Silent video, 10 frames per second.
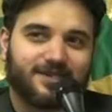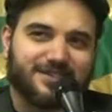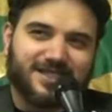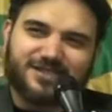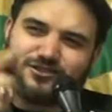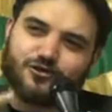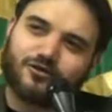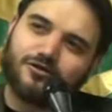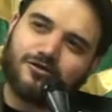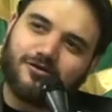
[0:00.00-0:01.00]
Isn't that
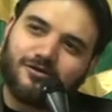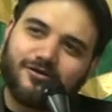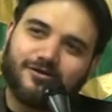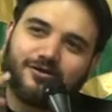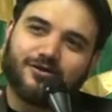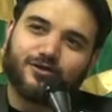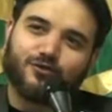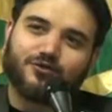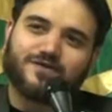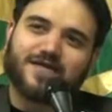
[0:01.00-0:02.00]
circular?
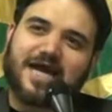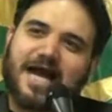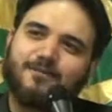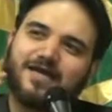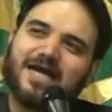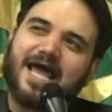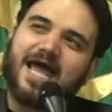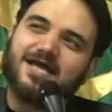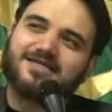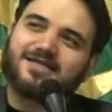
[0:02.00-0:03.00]
When you say, I'm going to
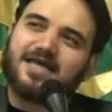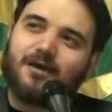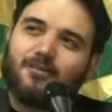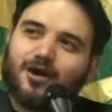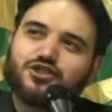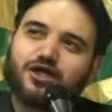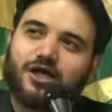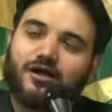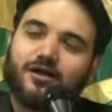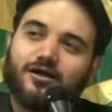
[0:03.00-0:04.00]
ask that
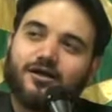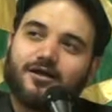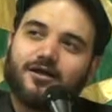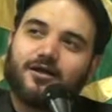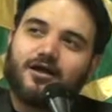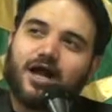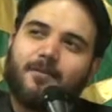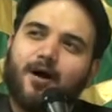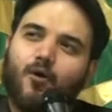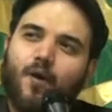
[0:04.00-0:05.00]
marja
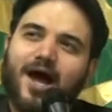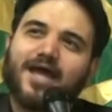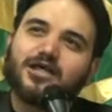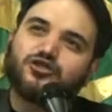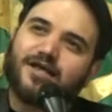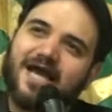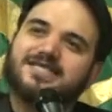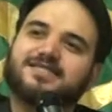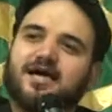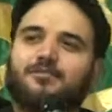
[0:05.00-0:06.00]
about why I should
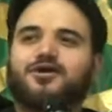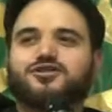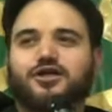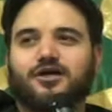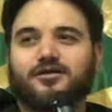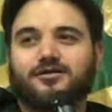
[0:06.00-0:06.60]
ask that marja.